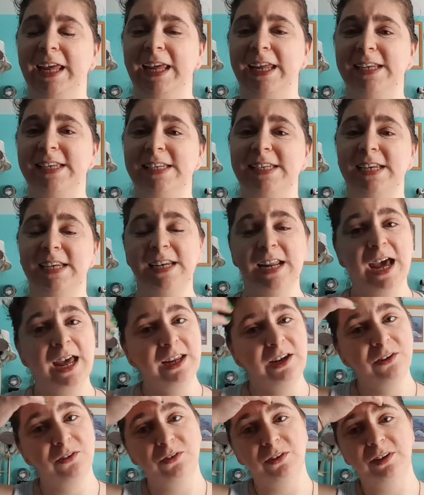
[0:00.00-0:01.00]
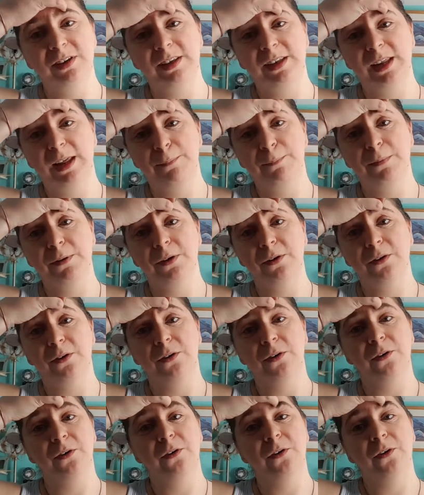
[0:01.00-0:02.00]
it's not your
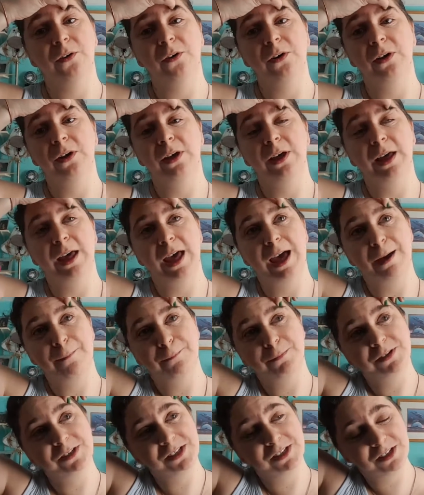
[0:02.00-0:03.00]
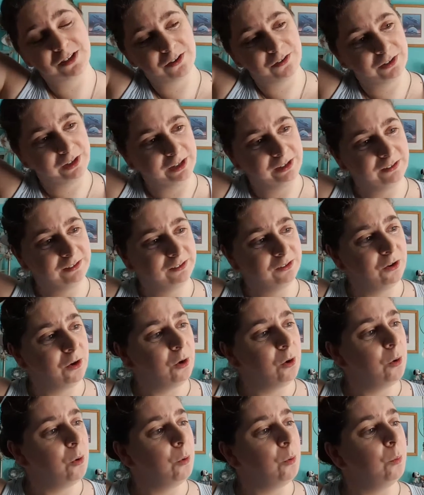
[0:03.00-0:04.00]
typical episode. It's
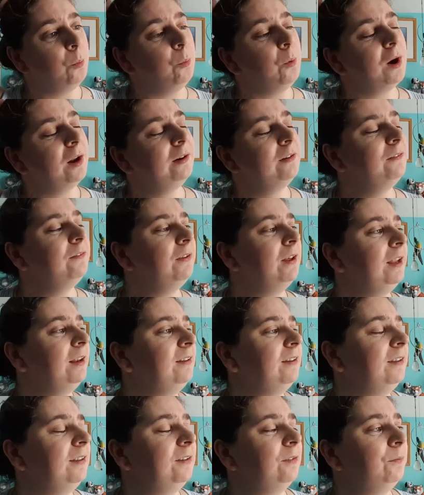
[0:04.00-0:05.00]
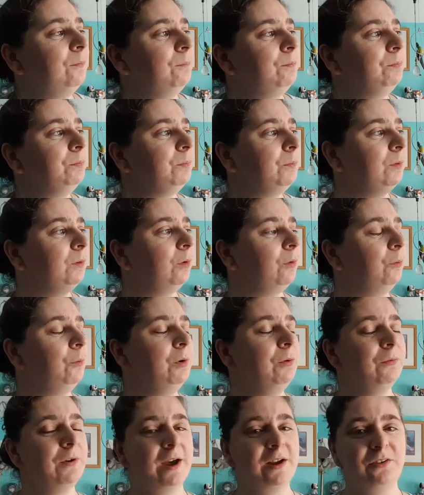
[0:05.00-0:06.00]
one of it's
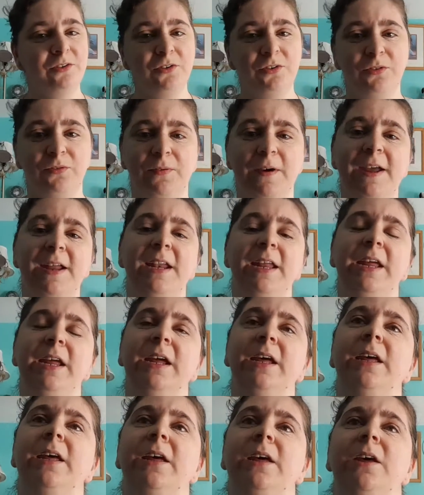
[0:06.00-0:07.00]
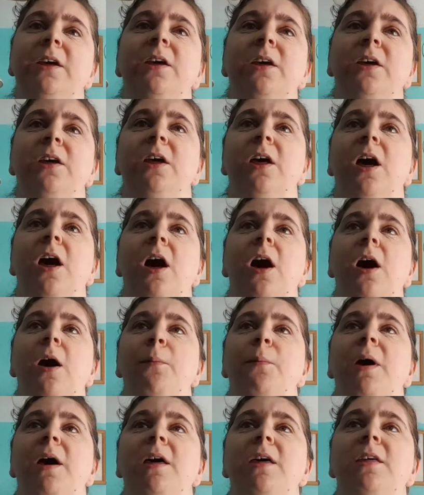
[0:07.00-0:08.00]
when Roger's fighting
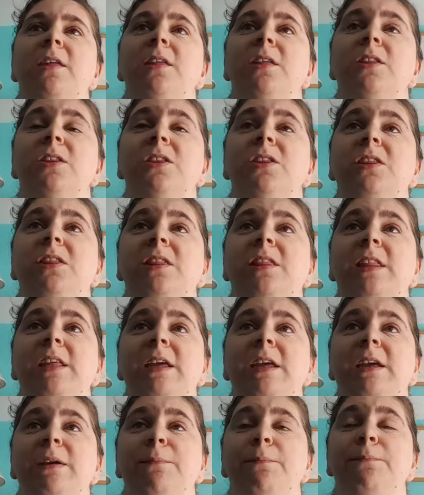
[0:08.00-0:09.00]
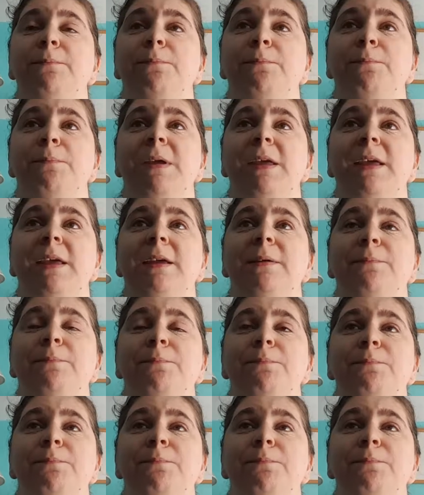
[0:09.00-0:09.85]
um the big